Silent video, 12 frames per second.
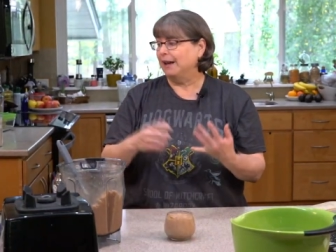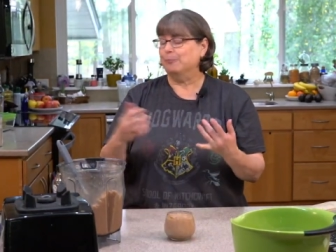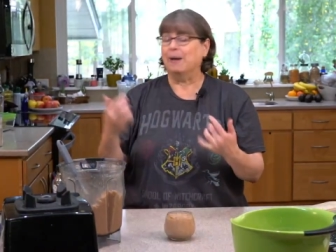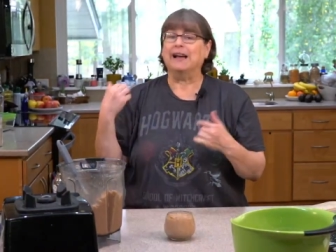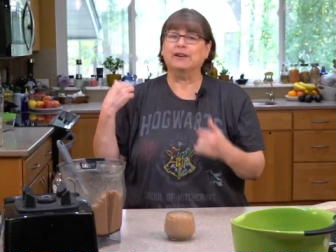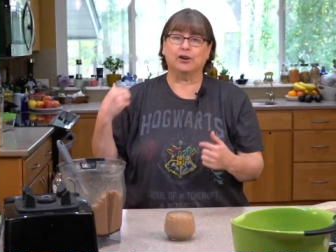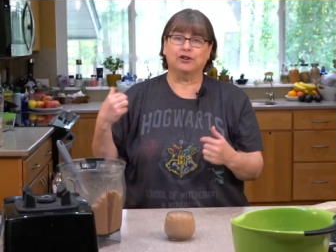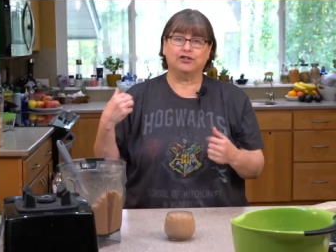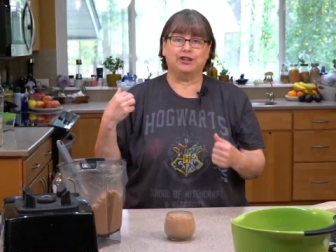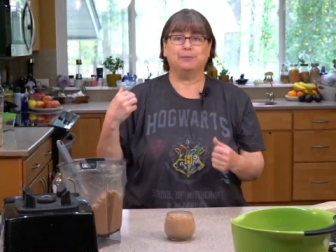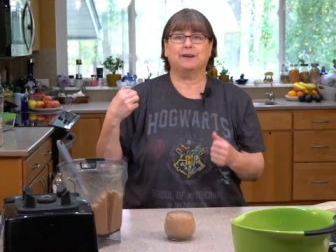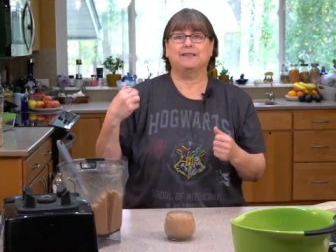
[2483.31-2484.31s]
Mine aren't
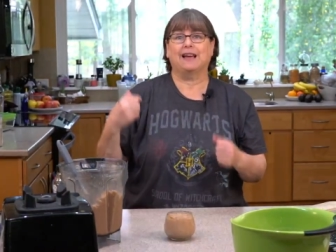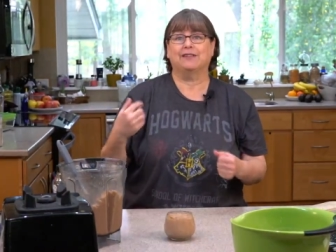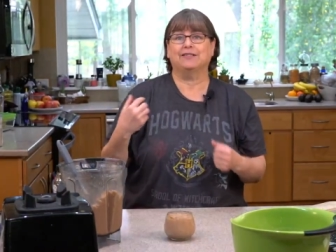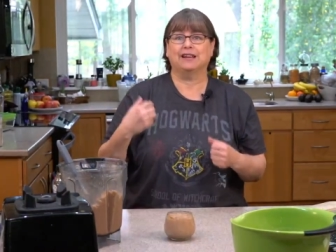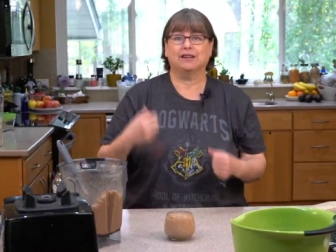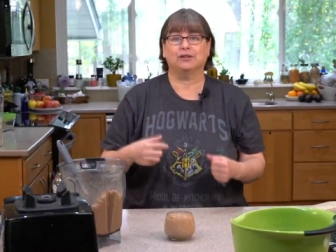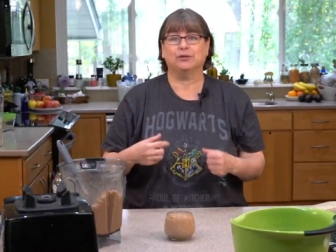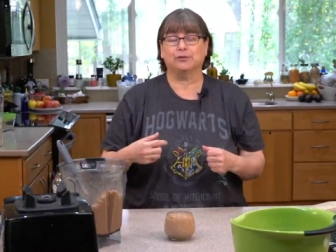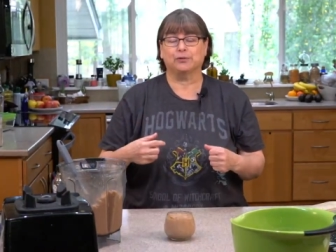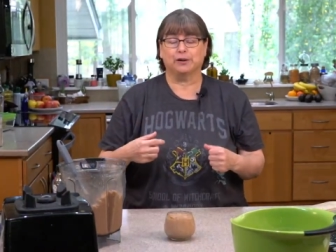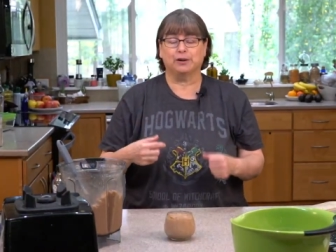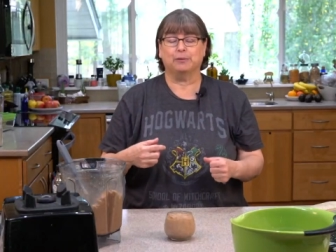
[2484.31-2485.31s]
cheap because I have to get
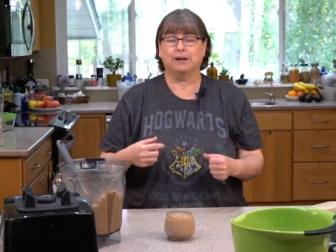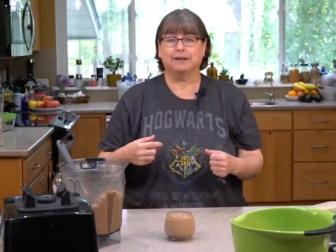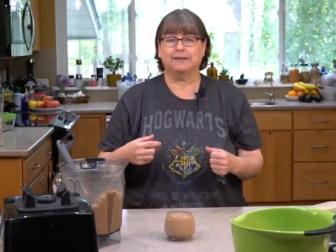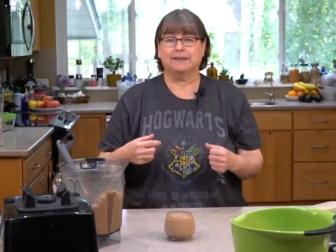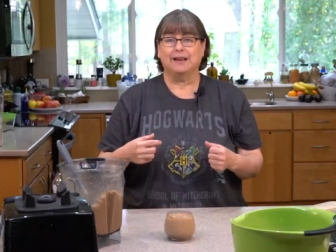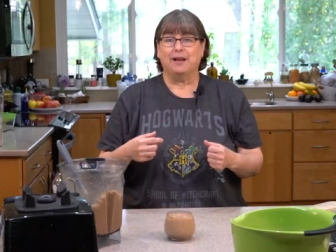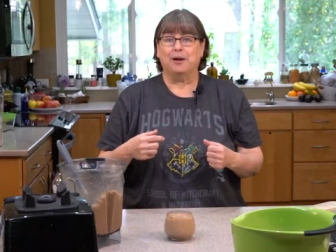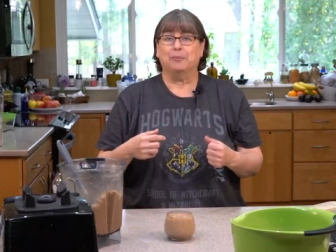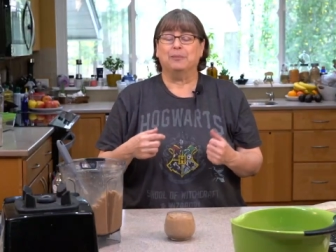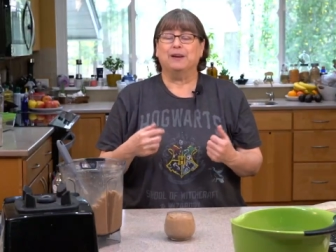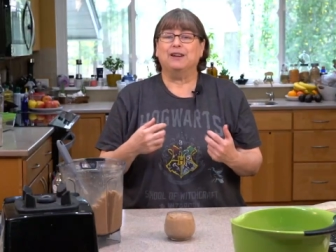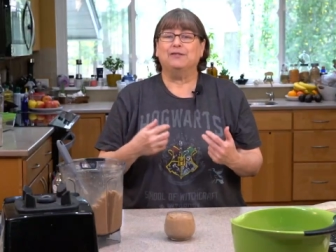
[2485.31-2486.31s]
gluten free ones.
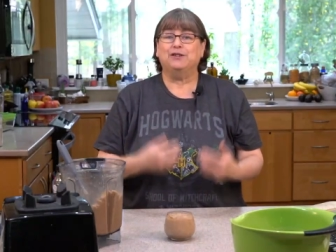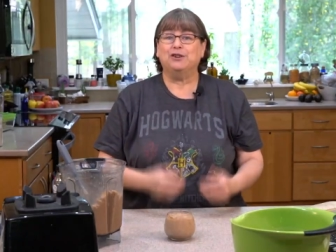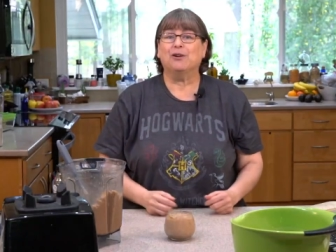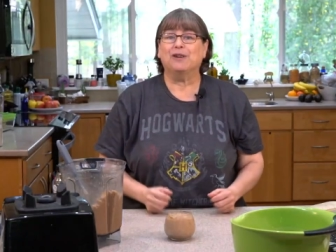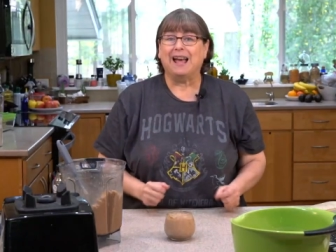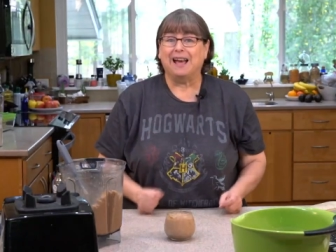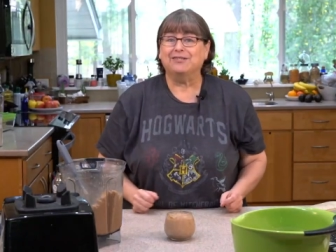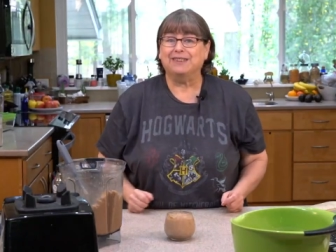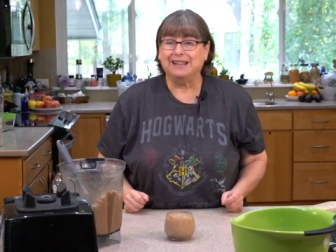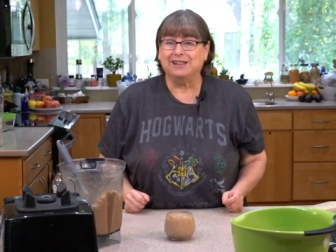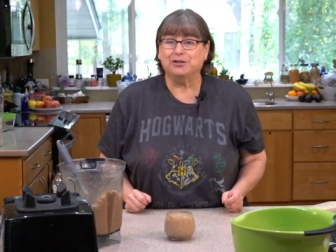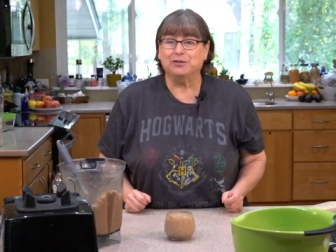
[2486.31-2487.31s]
But if you don't have to
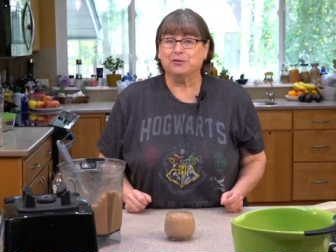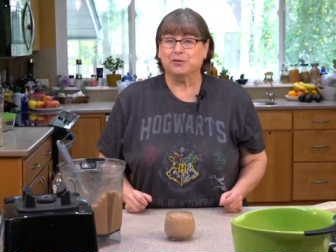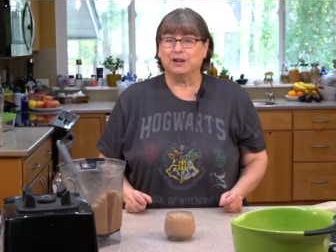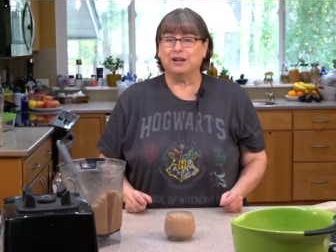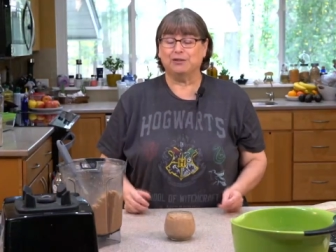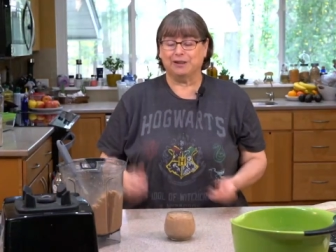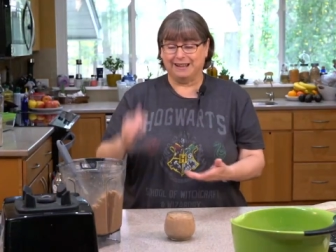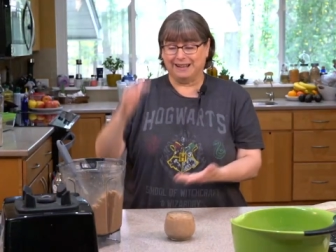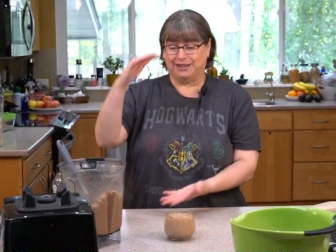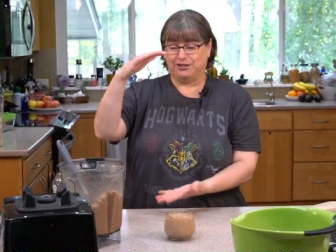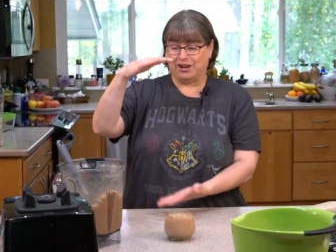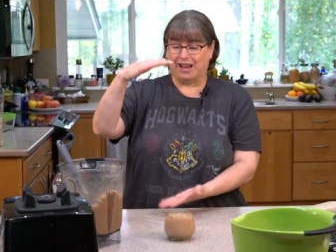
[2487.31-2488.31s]
eat gluten free, you can
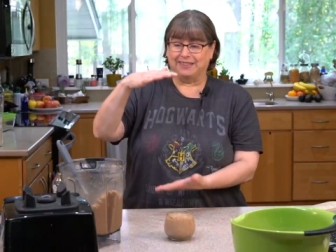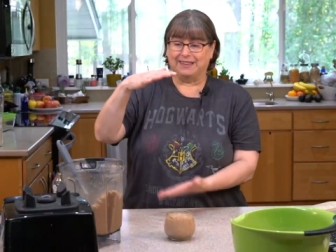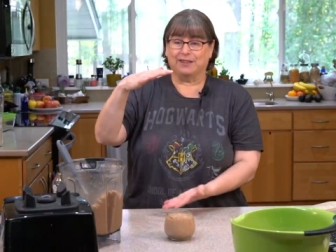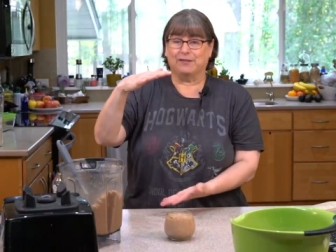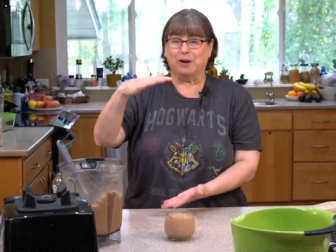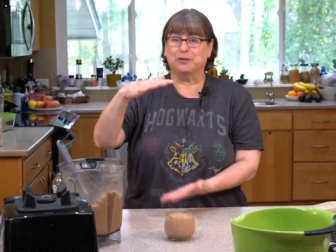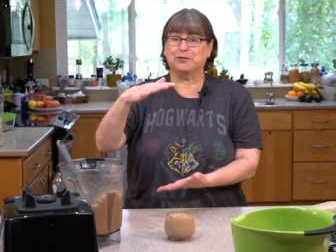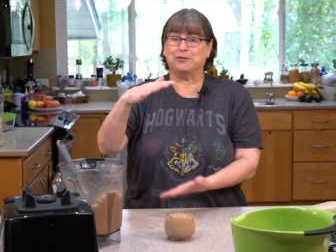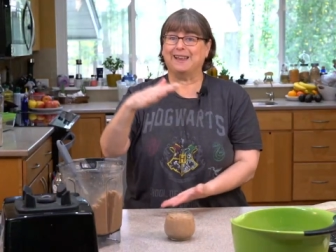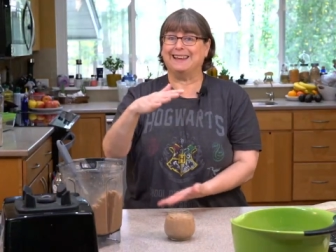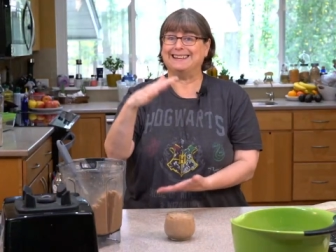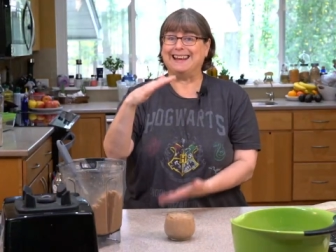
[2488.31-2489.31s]
get a giant thing of oats
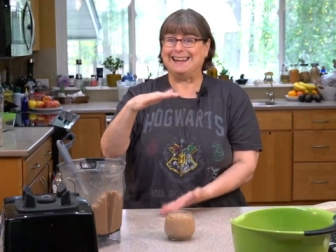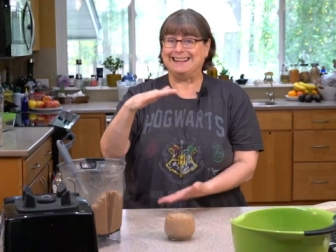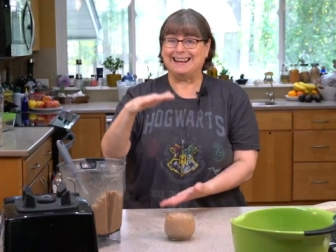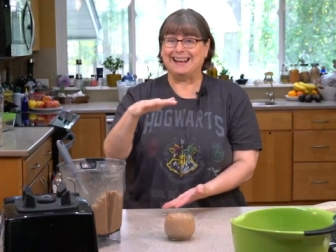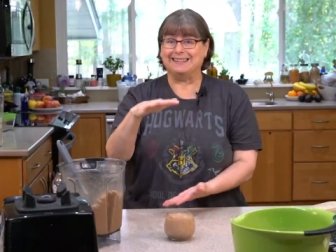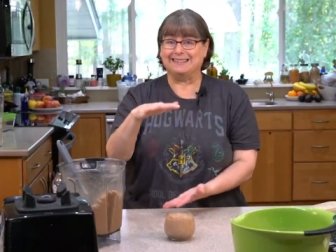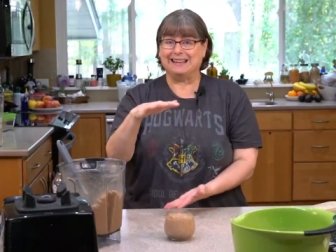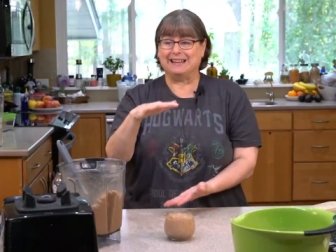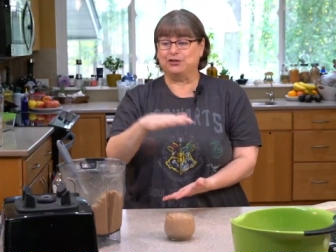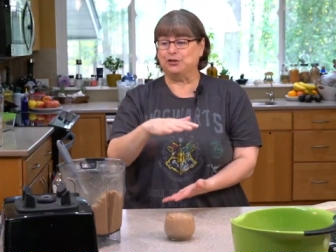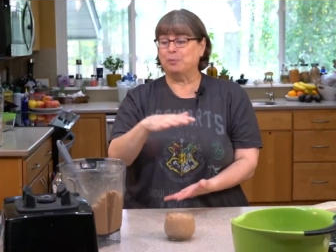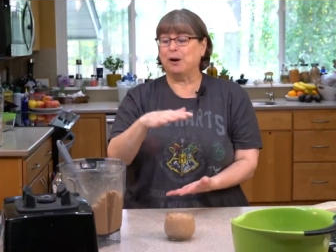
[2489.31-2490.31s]
for like 99
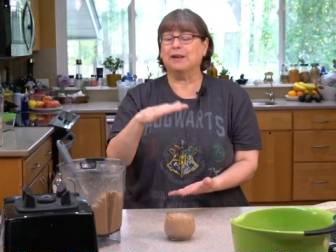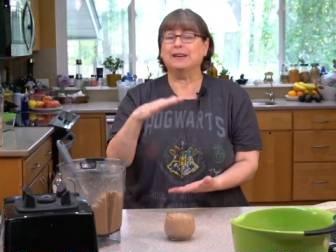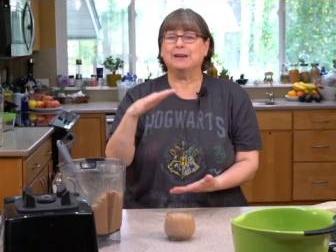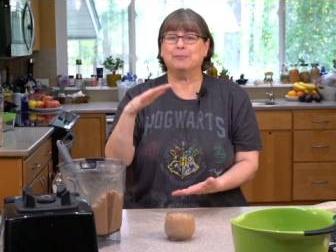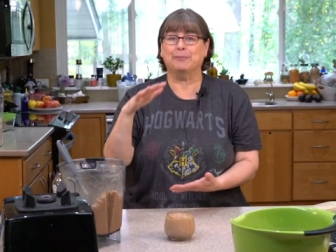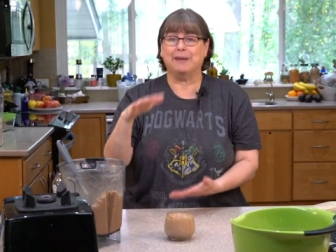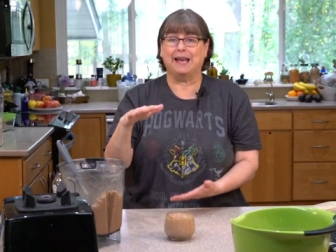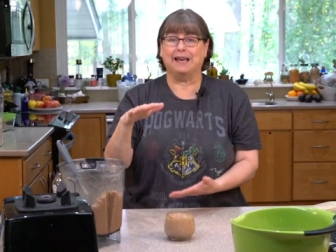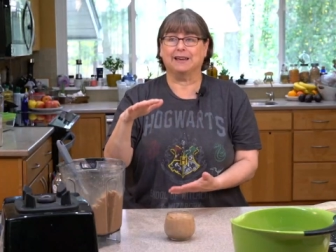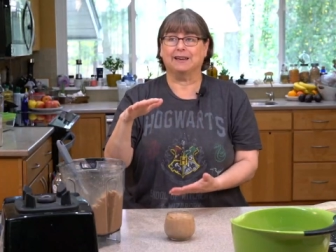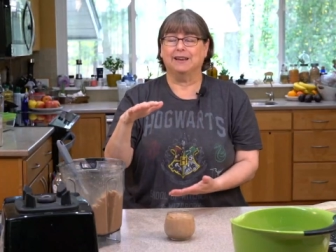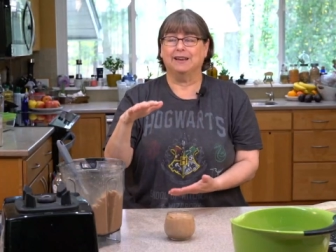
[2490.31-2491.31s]
cents. You probably can
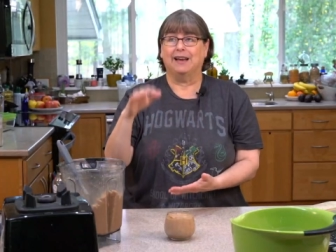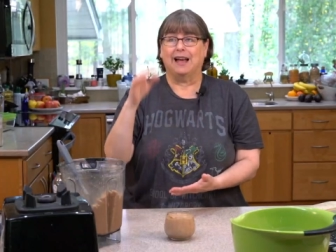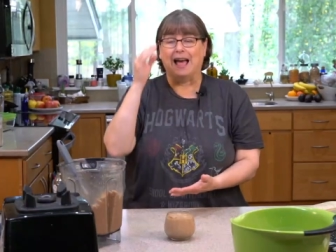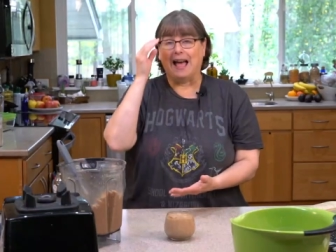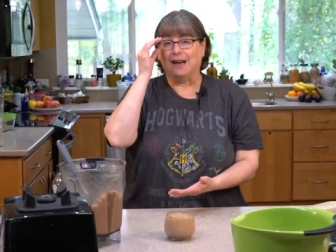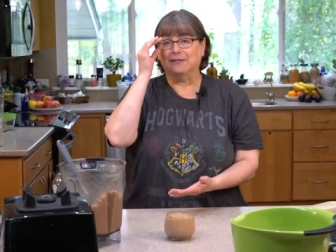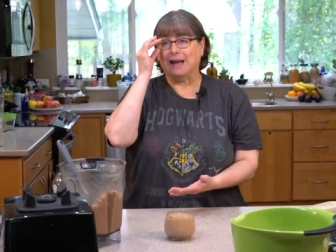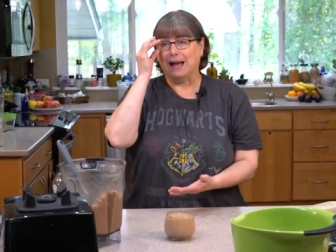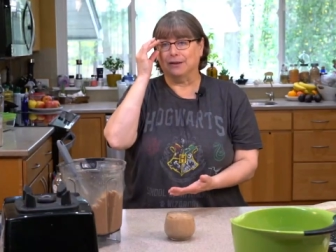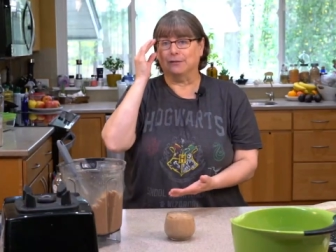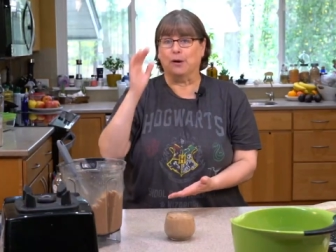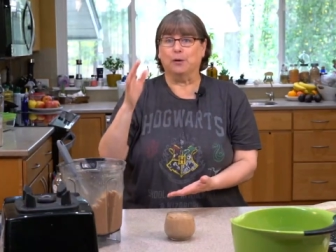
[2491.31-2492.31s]
make a half
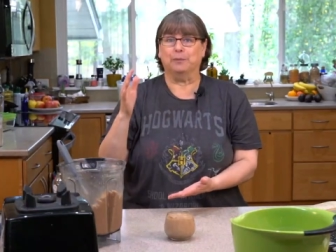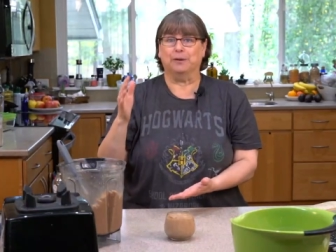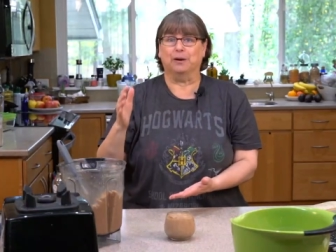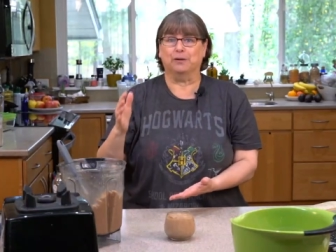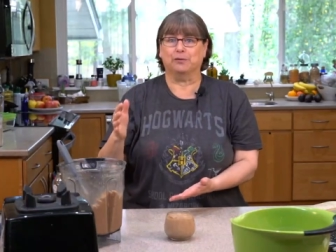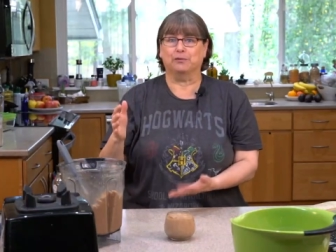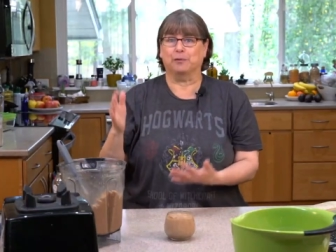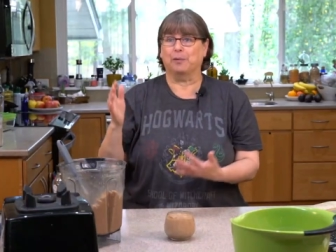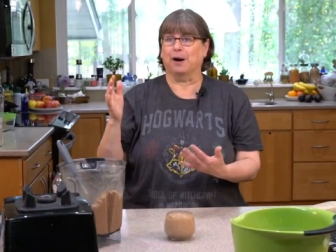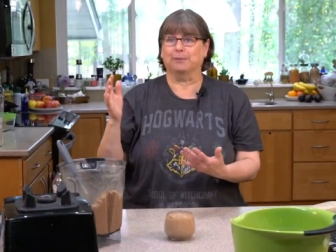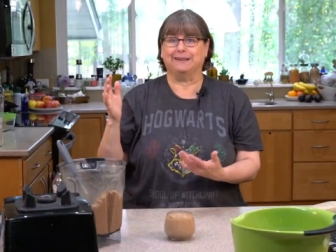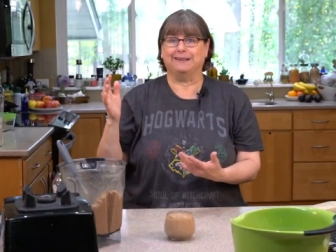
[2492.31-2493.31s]
gallon of oat milk for
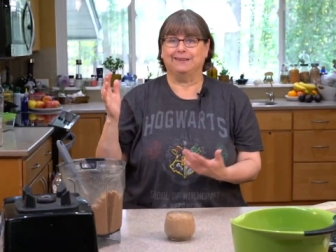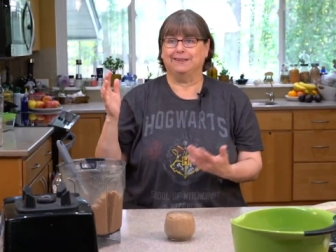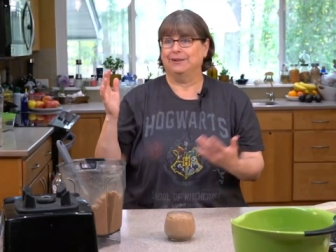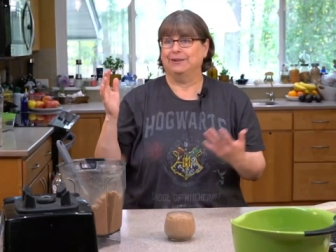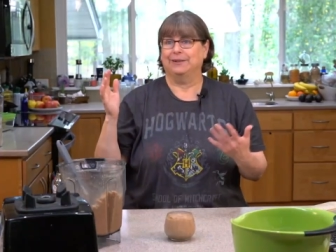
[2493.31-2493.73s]
probably